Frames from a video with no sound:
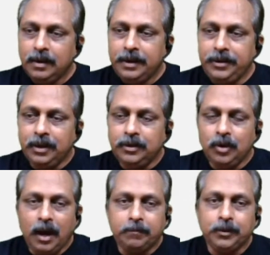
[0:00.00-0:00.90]
Here you
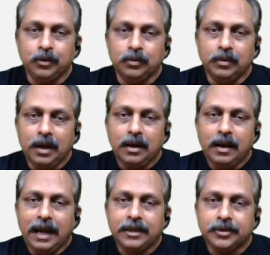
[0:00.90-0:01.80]
have to.
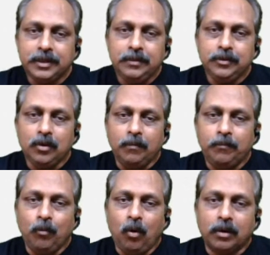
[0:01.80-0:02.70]
Extremes of
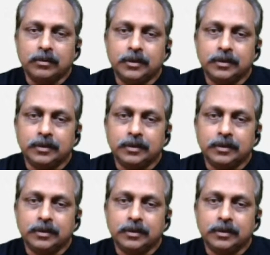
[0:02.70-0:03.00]
what?